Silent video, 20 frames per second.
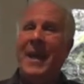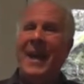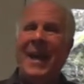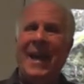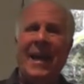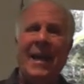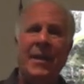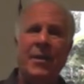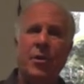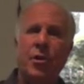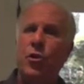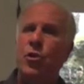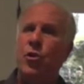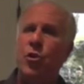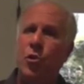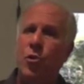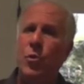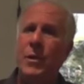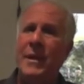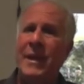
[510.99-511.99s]
and
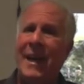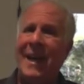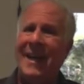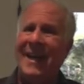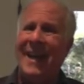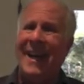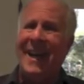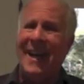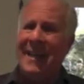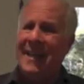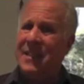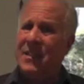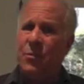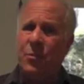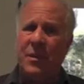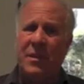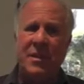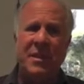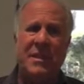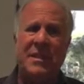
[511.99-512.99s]
you were not honest
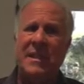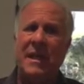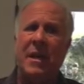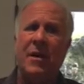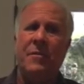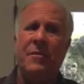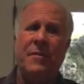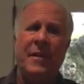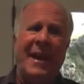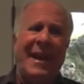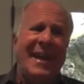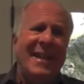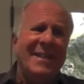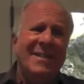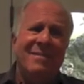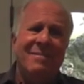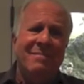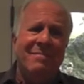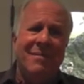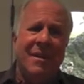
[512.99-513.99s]
with yourself, and